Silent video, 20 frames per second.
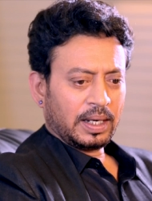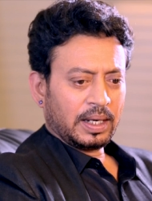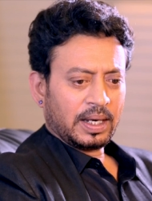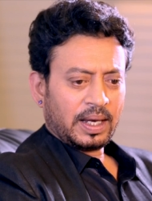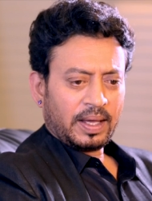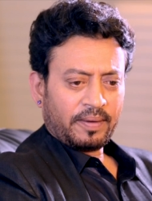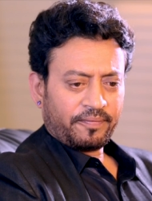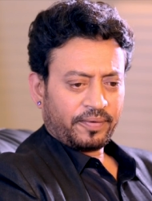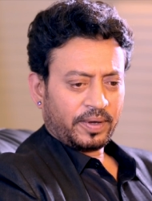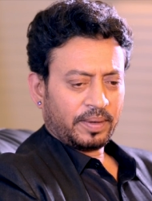
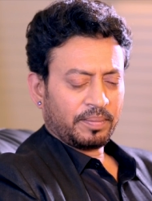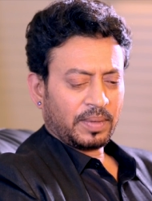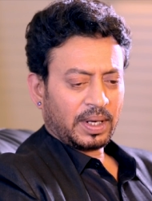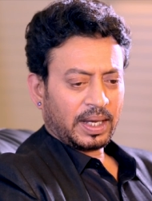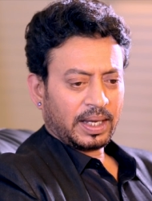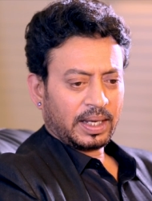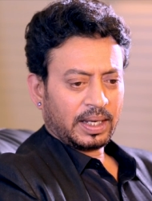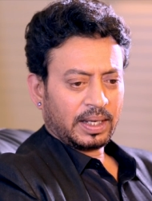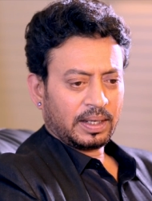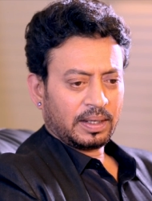love him.
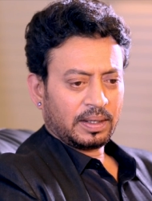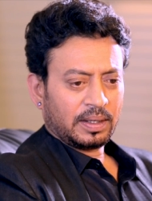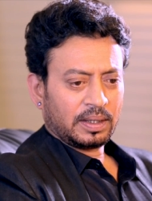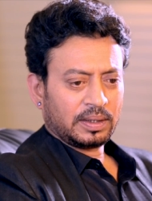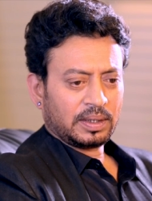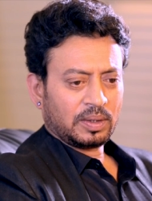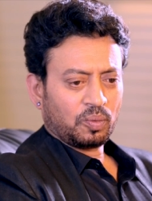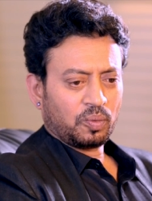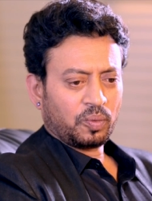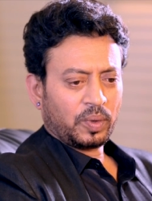
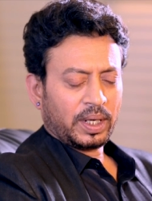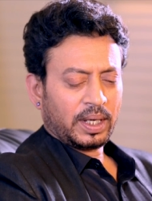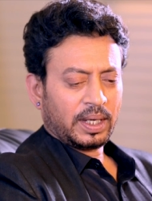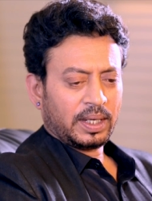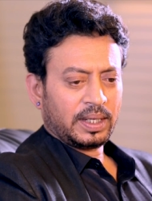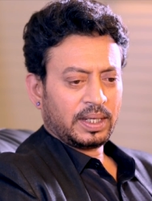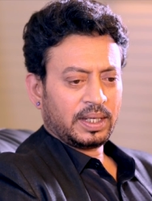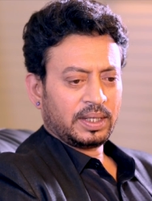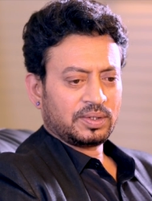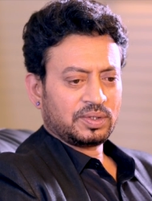The
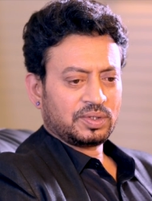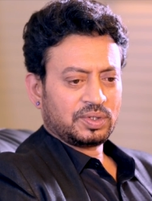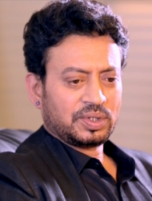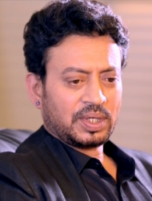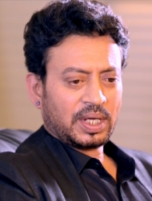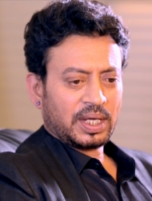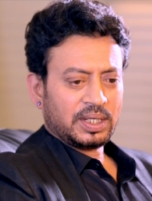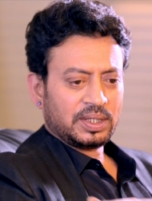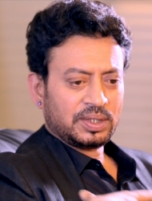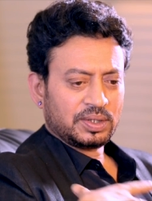way he's
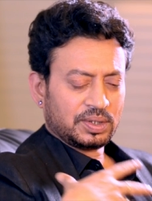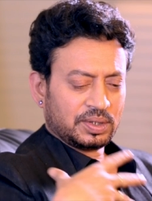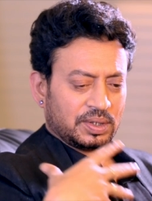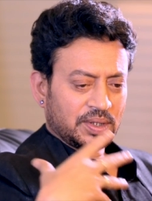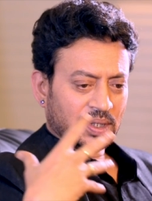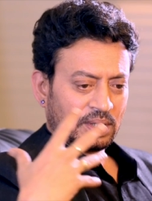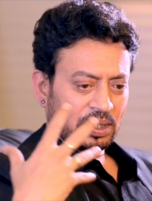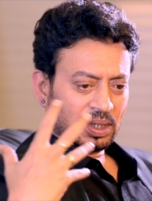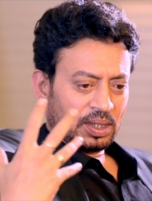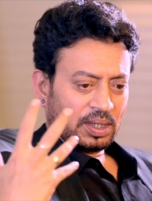
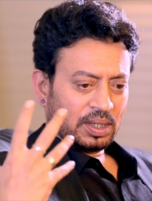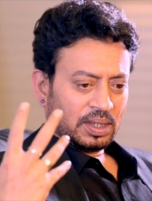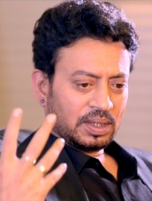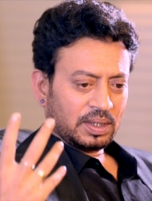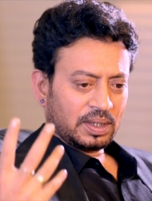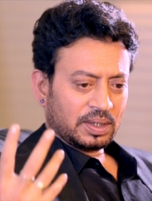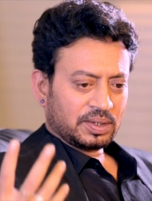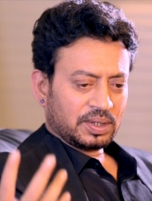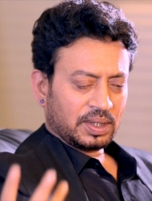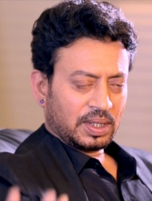changed
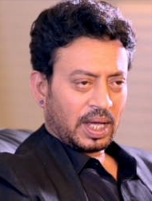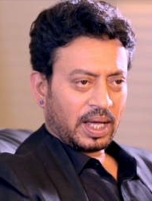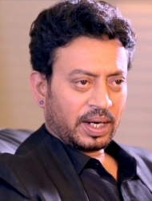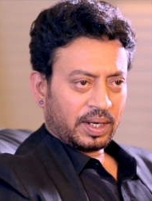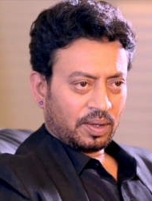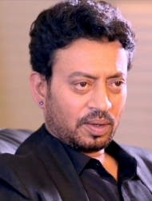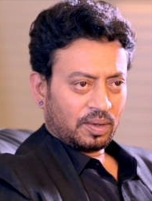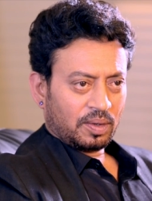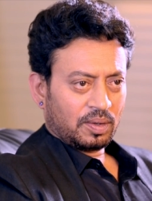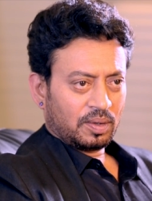the
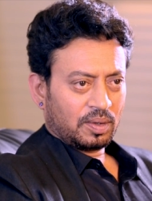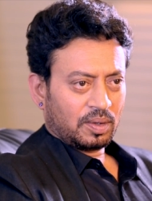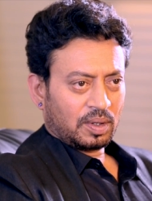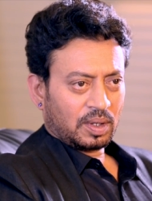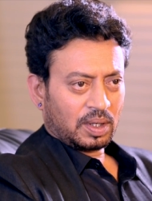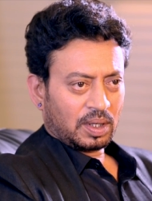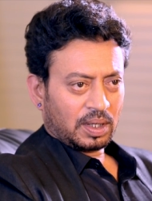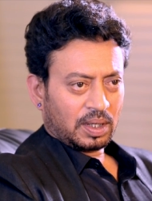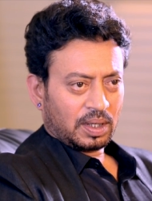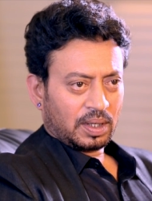scenario
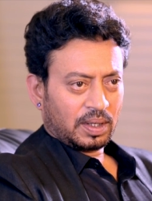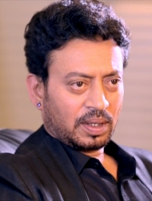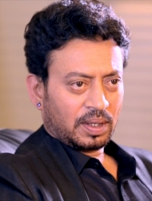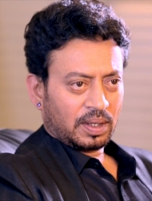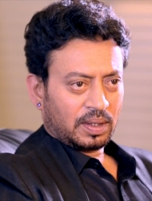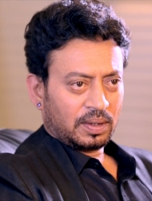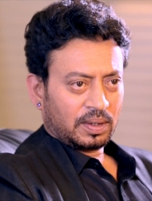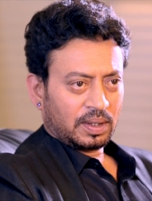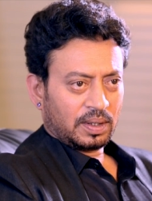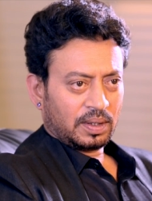
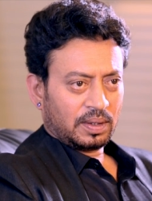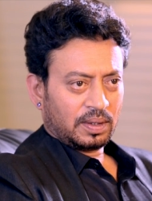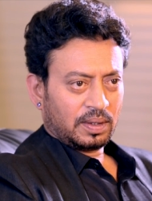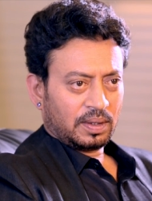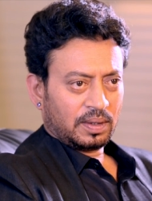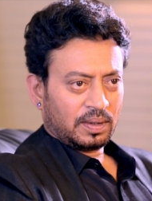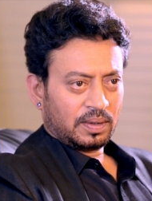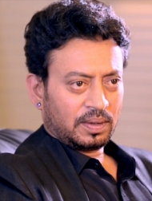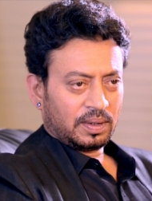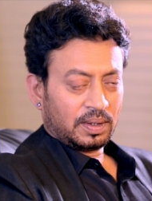in
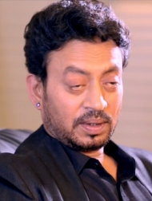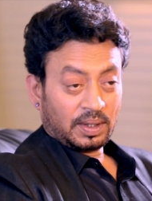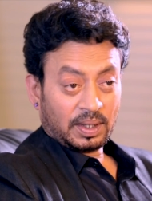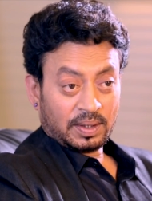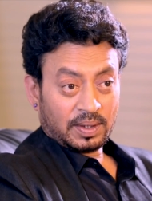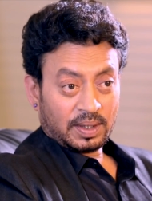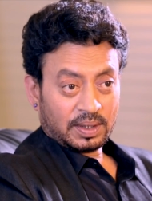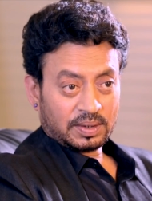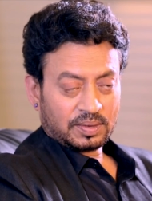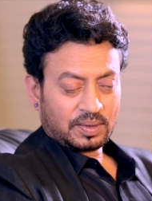the
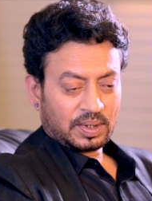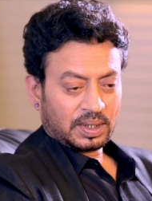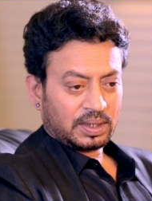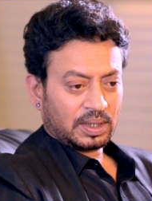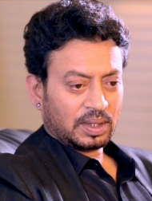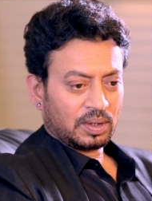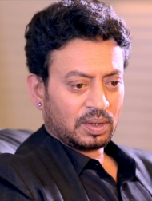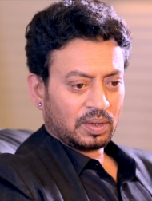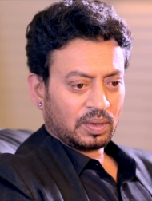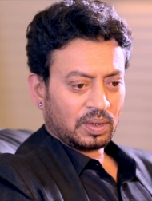industry,
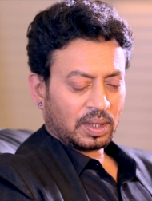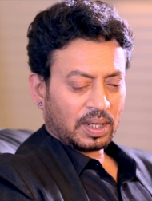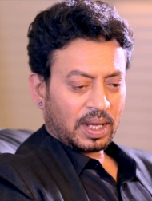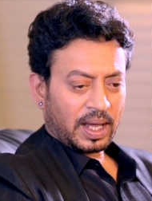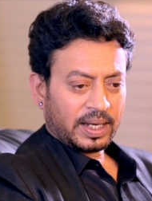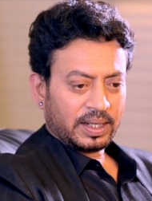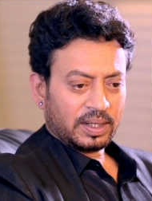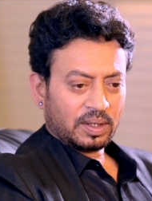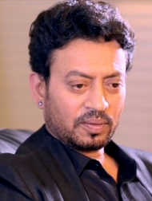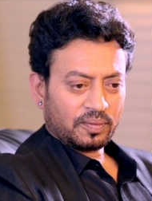the
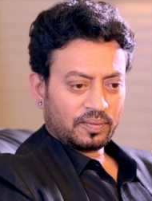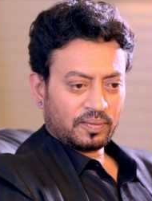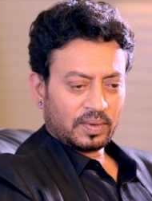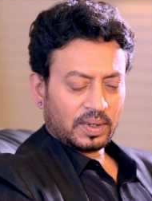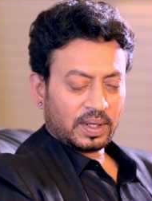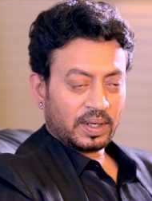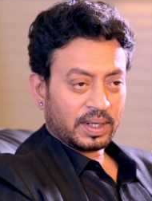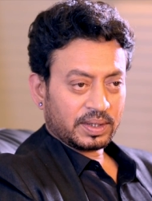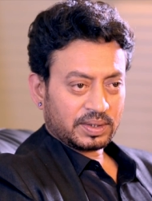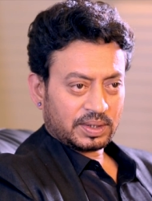kind of
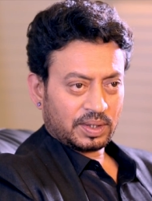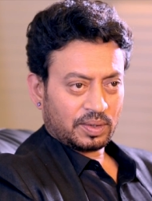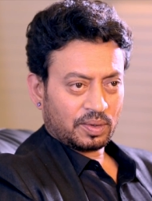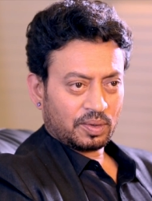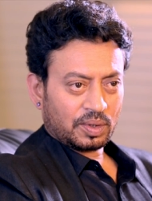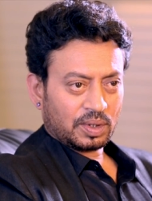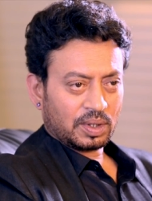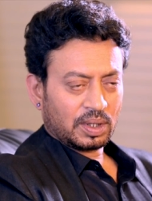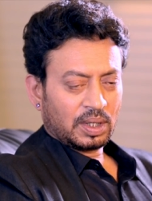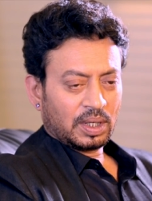lyrics he
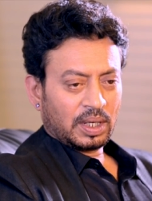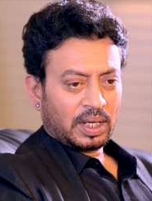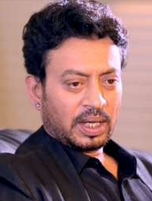wrote,